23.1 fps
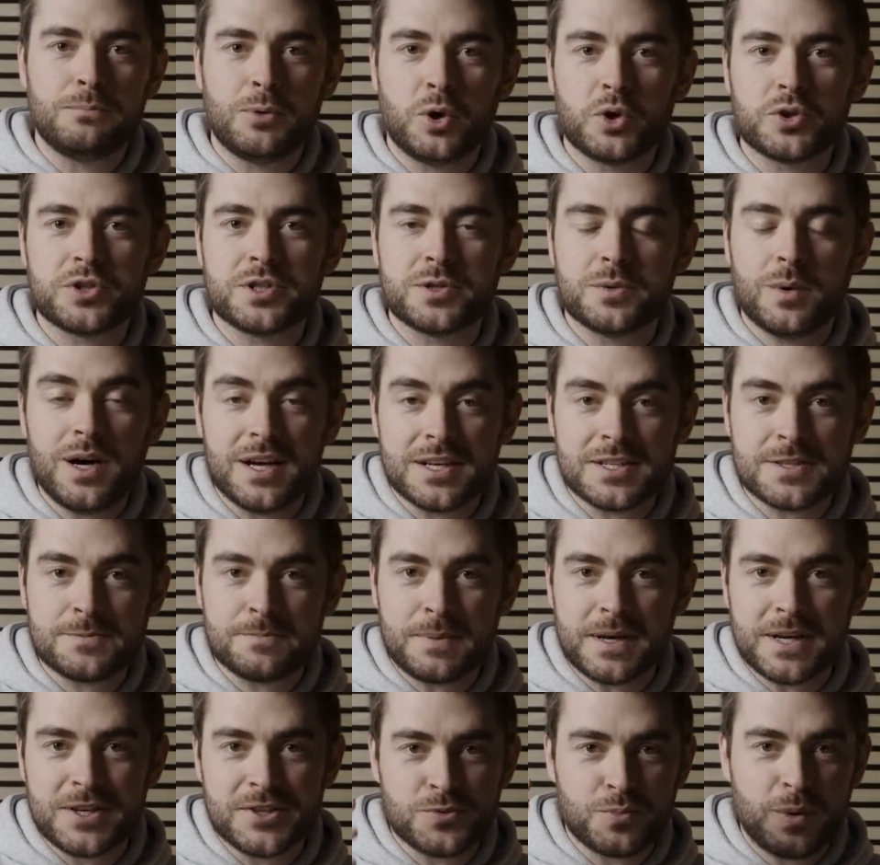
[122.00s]
more to us,
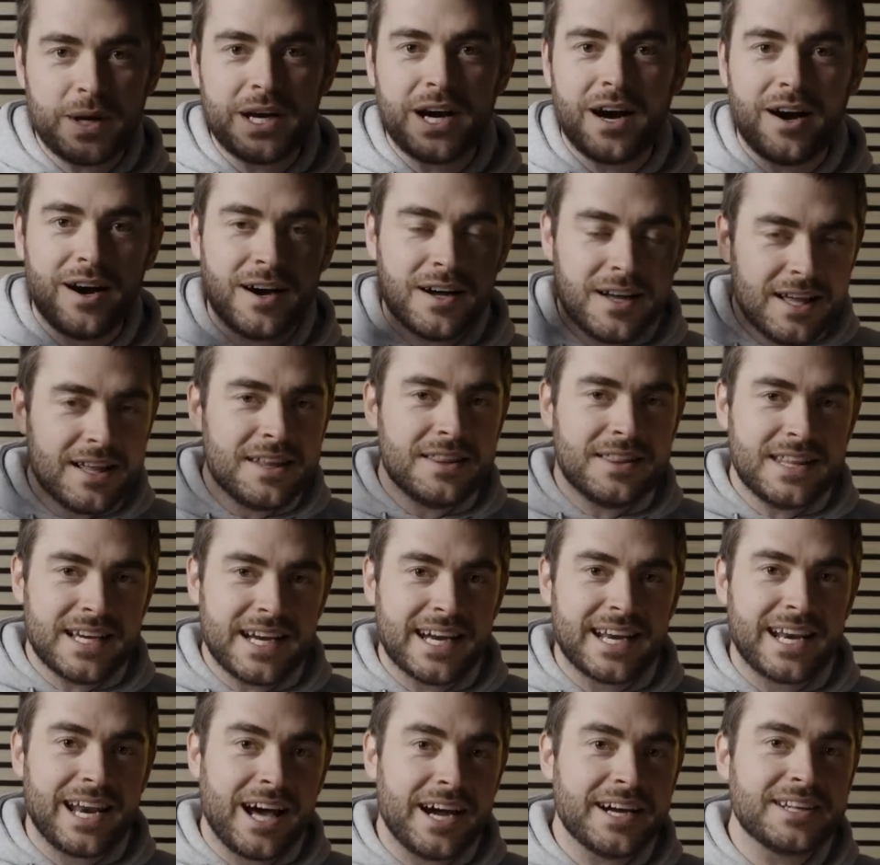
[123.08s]
because we are the
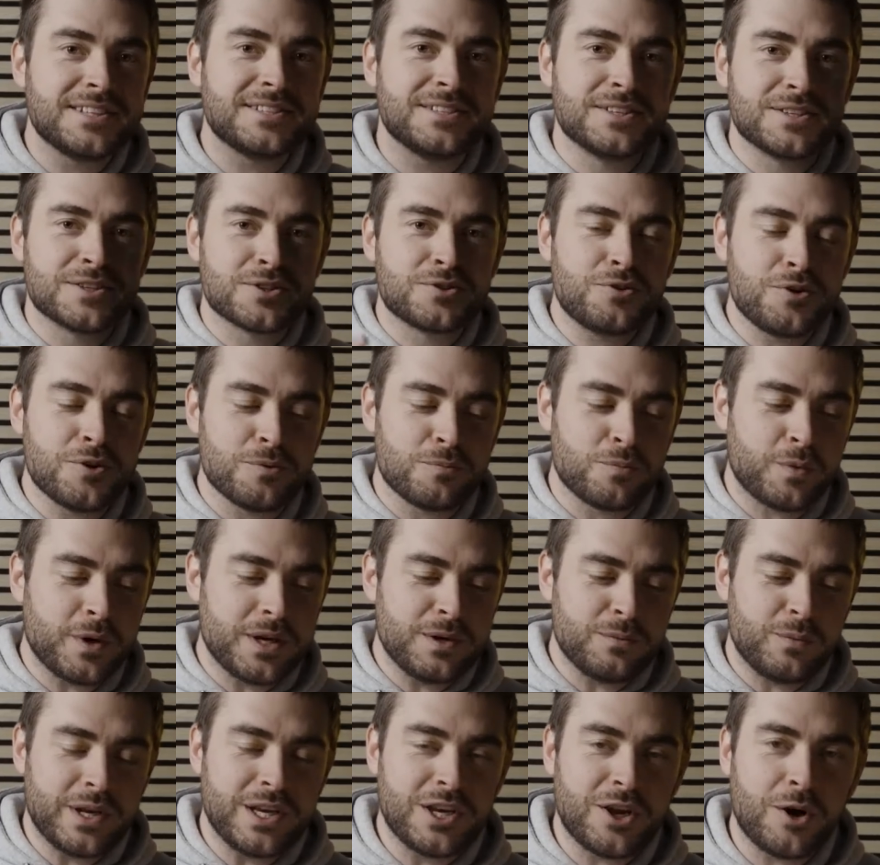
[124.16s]
enlightened group.
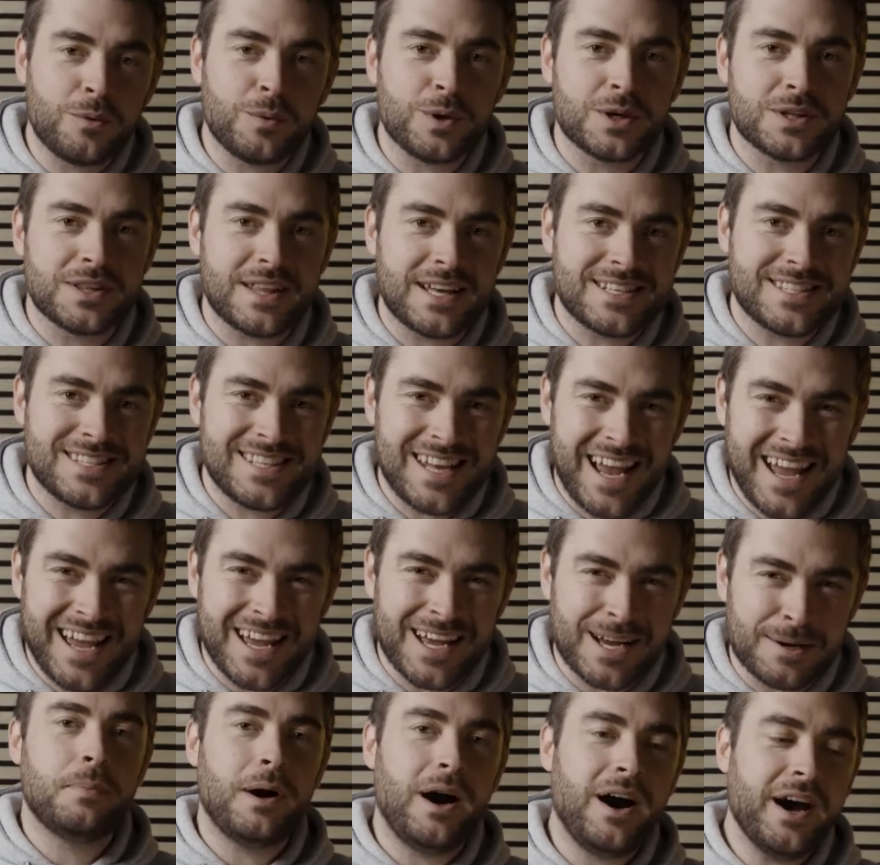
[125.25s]
We know what they're
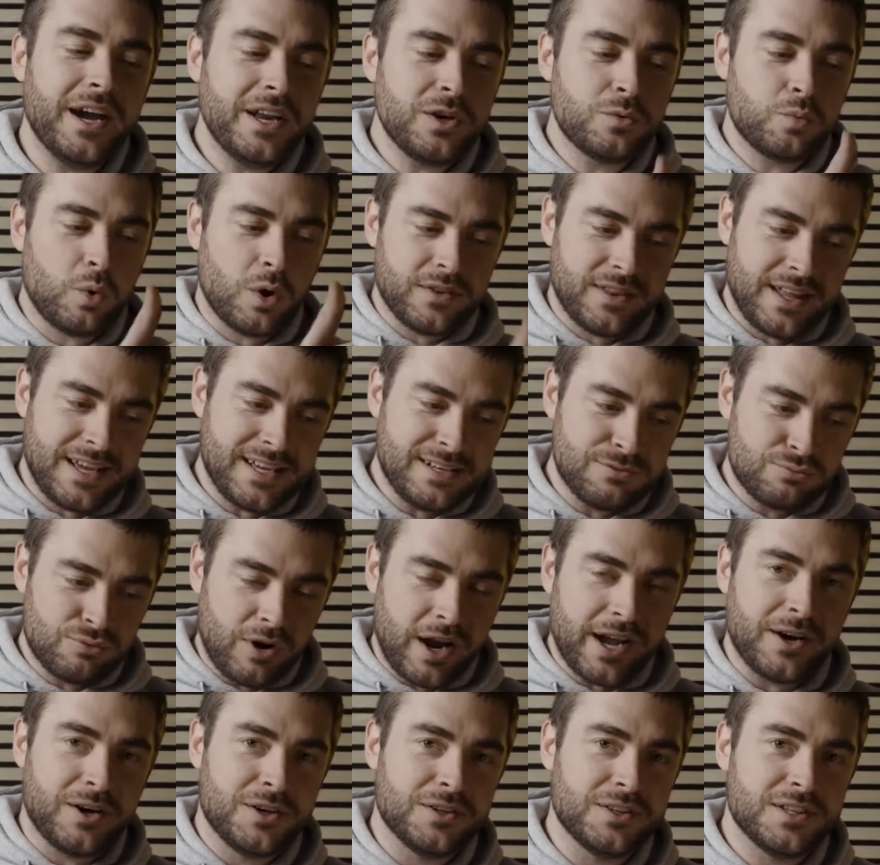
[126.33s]
saying. Behind what they
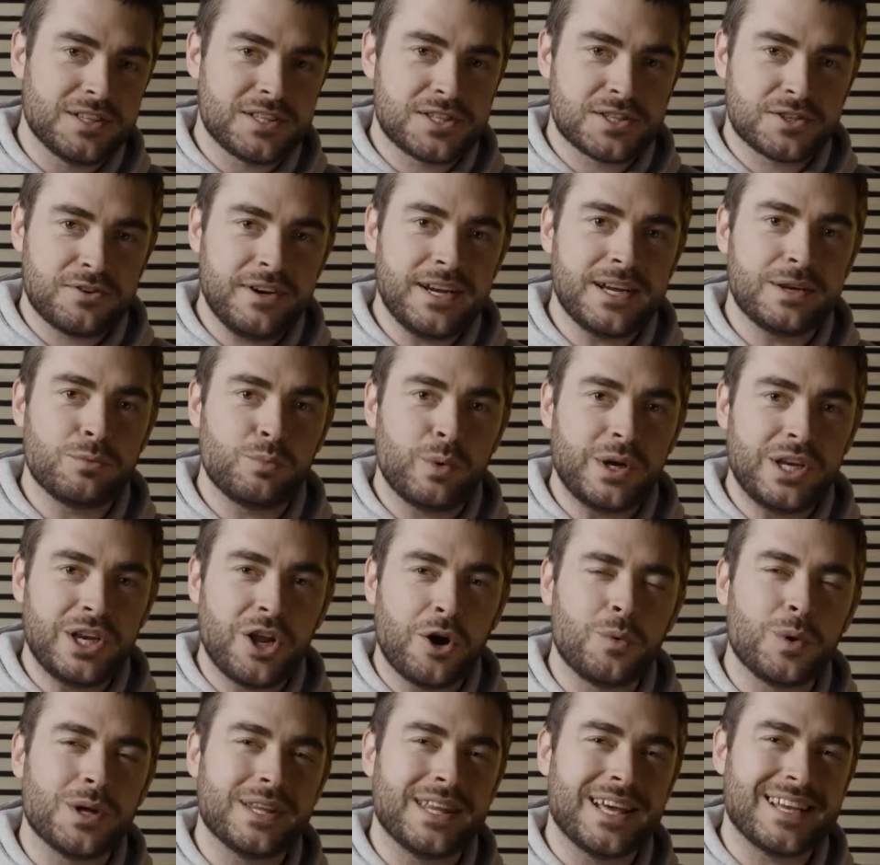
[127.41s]
write on the screen, we know
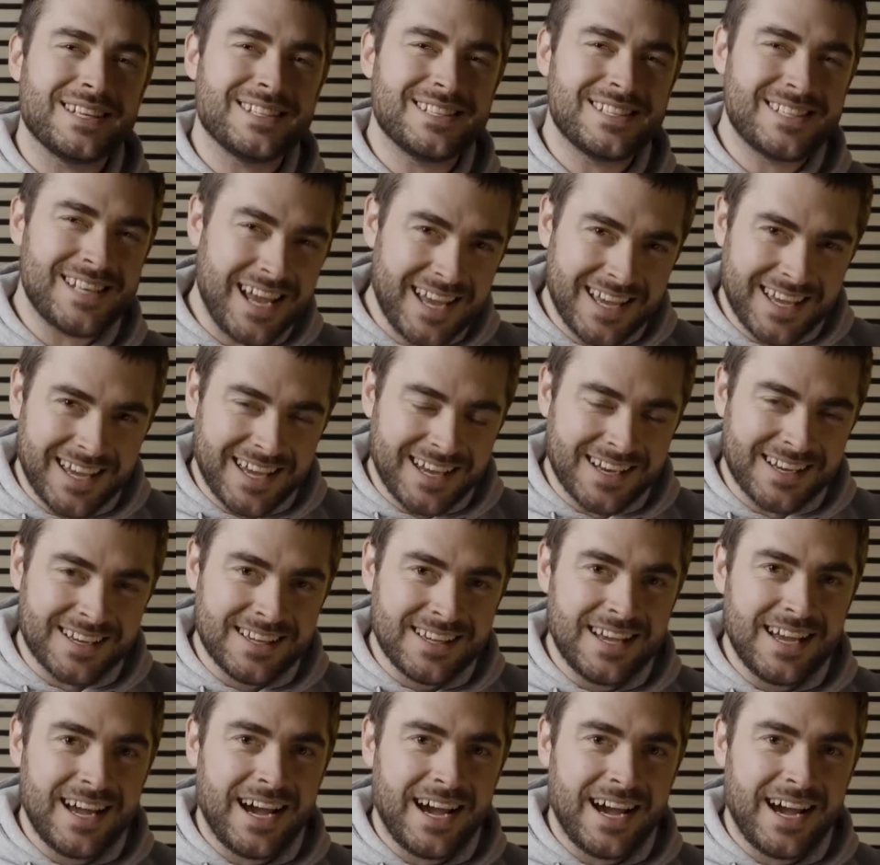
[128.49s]
what they're saying.